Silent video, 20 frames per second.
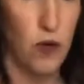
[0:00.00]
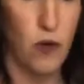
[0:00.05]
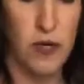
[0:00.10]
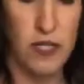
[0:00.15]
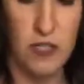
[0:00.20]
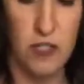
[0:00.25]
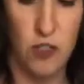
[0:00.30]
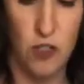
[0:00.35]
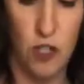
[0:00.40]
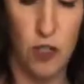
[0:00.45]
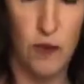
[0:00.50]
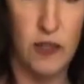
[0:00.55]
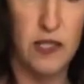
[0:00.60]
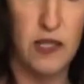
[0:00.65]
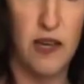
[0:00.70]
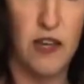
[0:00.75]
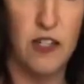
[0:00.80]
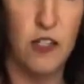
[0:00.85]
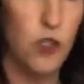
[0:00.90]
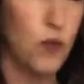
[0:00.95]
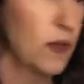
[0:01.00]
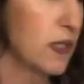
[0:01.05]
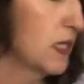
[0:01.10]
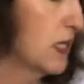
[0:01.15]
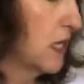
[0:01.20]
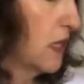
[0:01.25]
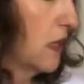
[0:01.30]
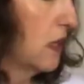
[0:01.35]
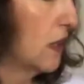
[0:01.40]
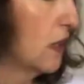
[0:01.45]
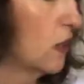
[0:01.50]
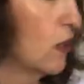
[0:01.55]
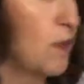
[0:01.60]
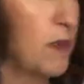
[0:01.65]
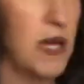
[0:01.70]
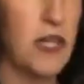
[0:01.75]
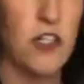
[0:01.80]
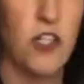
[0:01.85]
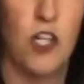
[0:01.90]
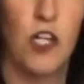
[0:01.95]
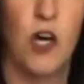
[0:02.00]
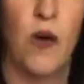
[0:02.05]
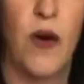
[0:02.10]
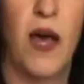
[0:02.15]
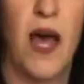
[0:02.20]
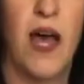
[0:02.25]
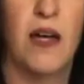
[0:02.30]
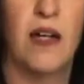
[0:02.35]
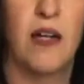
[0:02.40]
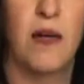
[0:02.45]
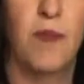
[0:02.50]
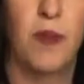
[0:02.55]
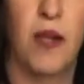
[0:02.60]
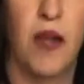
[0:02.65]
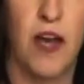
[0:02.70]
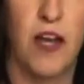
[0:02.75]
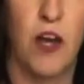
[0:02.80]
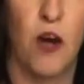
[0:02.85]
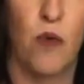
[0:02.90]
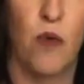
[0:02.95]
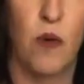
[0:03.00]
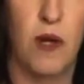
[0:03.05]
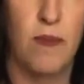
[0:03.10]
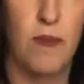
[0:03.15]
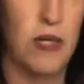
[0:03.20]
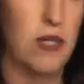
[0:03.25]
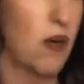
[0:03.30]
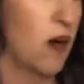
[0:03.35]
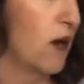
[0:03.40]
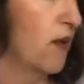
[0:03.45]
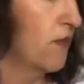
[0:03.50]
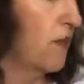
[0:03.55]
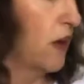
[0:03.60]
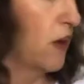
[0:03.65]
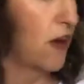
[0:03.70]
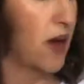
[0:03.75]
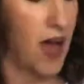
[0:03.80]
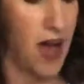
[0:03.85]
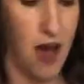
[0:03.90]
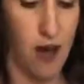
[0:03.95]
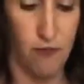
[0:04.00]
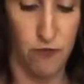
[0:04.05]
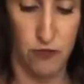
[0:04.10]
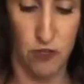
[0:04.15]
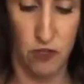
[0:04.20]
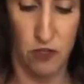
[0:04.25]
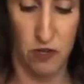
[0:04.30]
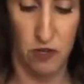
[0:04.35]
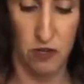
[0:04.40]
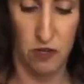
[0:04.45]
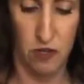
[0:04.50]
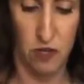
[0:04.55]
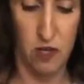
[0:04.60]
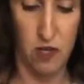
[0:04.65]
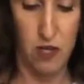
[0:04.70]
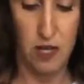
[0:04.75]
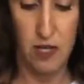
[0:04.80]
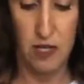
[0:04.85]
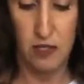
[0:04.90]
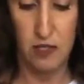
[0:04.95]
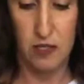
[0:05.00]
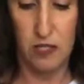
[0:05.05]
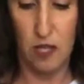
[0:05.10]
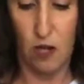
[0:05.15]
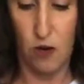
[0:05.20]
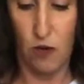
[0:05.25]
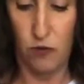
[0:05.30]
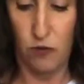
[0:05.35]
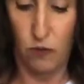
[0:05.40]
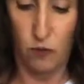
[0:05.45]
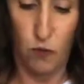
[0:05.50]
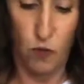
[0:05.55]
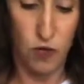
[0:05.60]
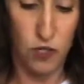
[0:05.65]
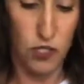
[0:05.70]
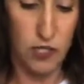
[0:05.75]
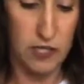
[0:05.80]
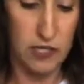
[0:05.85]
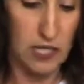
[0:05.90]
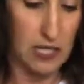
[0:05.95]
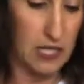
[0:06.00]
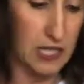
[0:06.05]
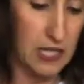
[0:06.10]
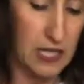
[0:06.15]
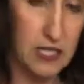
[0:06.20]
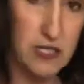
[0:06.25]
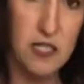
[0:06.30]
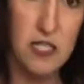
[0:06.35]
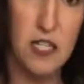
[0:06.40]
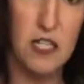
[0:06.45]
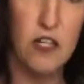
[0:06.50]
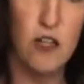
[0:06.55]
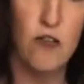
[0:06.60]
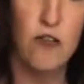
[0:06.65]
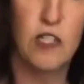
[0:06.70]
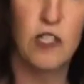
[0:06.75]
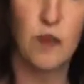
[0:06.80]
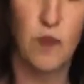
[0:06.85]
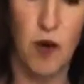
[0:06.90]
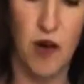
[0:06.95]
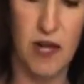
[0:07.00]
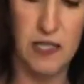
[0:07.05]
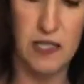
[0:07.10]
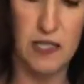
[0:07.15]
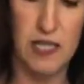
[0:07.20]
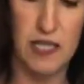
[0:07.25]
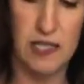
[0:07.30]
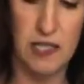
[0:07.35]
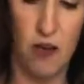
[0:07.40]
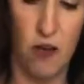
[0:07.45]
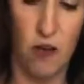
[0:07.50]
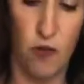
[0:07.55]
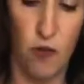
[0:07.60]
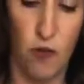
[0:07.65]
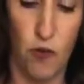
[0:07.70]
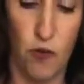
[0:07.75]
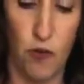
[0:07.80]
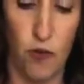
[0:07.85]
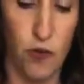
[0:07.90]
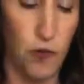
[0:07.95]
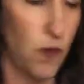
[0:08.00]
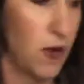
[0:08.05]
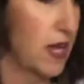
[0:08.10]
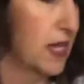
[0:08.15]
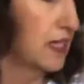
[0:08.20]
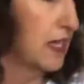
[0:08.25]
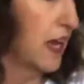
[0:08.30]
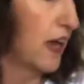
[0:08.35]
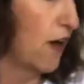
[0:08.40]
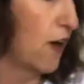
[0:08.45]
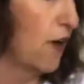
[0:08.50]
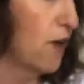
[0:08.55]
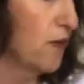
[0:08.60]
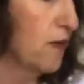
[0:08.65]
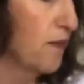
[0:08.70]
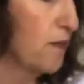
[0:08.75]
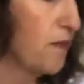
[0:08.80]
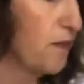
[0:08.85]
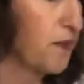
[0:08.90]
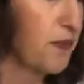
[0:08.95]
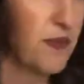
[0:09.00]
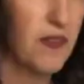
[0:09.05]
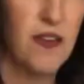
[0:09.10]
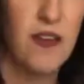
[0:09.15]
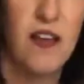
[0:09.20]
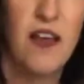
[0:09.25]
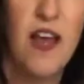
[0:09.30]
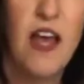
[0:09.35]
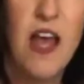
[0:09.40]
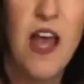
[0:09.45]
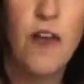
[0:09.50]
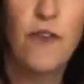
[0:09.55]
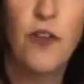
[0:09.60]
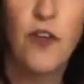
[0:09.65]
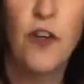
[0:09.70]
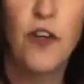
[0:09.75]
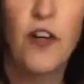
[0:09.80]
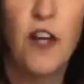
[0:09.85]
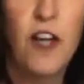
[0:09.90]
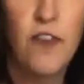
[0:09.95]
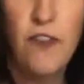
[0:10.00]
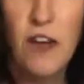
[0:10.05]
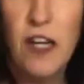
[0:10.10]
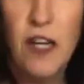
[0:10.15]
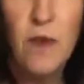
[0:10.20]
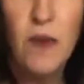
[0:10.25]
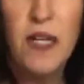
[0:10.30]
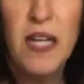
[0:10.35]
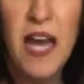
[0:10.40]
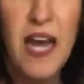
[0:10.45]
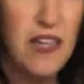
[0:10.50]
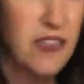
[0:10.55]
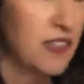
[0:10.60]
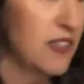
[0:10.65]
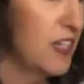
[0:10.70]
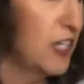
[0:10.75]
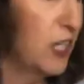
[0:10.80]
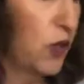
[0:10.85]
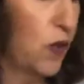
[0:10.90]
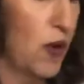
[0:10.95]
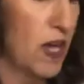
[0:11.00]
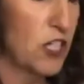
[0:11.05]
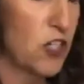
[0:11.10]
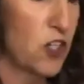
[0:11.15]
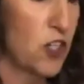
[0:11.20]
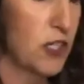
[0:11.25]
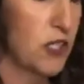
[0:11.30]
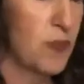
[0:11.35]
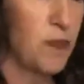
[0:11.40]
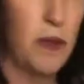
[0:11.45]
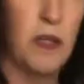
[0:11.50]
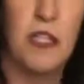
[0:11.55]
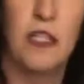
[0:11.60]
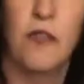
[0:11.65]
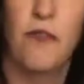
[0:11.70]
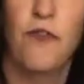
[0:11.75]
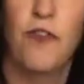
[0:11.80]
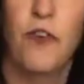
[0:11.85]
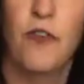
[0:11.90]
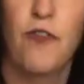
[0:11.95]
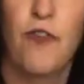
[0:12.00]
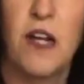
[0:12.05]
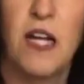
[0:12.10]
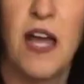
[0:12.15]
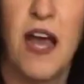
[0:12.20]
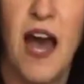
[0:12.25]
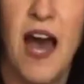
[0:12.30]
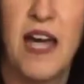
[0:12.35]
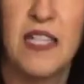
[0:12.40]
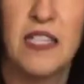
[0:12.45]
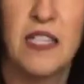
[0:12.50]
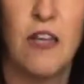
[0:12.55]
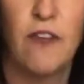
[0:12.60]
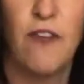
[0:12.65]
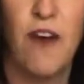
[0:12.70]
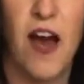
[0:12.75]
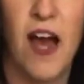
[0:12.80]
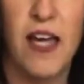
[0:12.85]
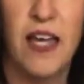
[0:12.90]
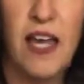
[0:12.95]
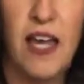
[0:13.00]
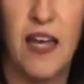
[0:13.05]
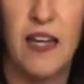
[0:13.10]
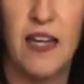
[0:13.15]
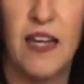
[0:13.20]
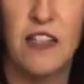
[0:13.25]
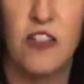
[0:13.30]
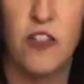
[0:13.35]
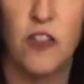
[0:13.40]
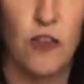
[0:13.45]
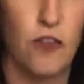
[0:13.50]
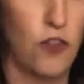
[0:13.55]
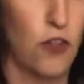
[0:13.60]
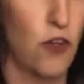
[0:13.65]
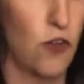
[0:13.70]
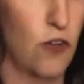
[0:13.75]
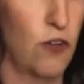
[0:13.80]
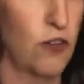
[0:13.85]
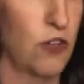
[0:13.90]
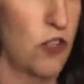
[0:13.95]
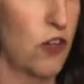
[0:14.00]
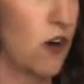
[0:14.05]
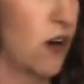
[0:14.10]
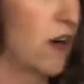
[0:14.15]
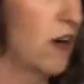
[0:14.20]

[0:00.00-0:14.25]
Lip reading: going to do is untwist it a little bit to go ahead and apply our ribbon on there after. So we're just going to continue this process all the way down. If anyone has any questions, please feel free to ask. If I can't answer, the girls are